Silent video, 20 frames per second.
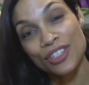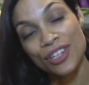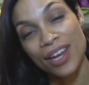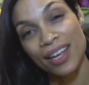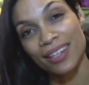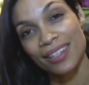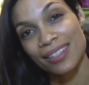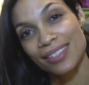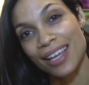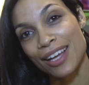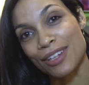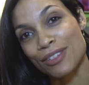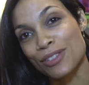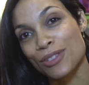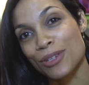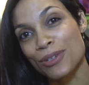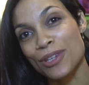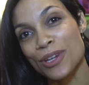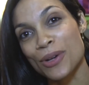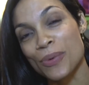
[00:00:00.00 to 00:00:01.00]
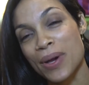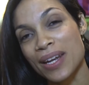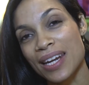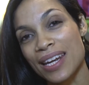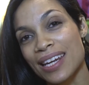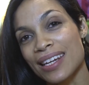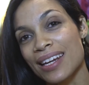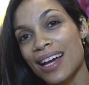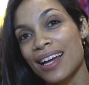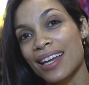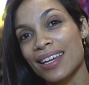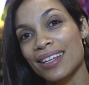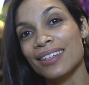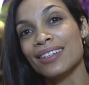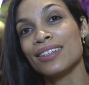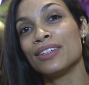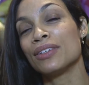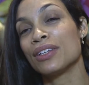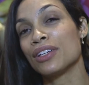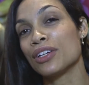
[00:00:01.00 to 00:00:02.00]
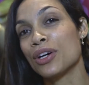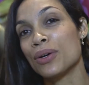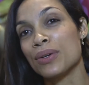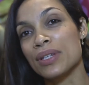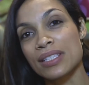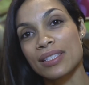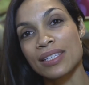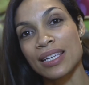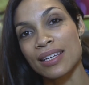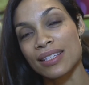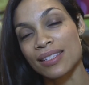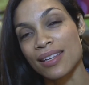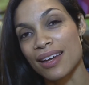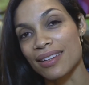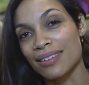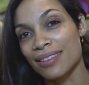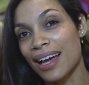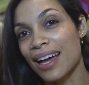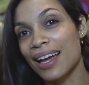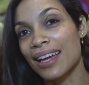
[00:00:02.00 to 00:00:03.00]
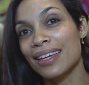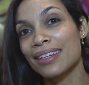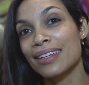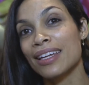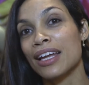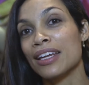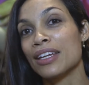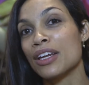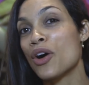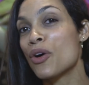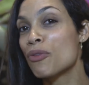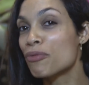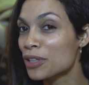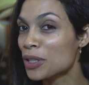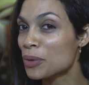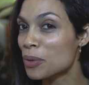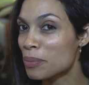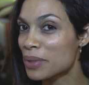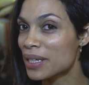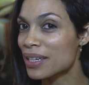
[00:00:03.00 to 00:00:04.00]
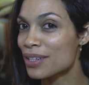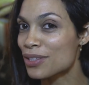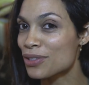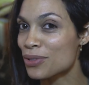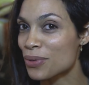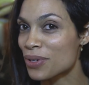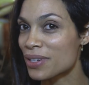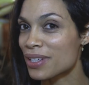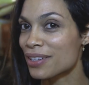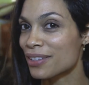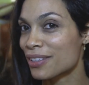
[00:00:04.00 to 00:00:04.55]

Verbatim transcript: check us out, Studio 189. You can go and see us online, and hopefully we'll be at a store near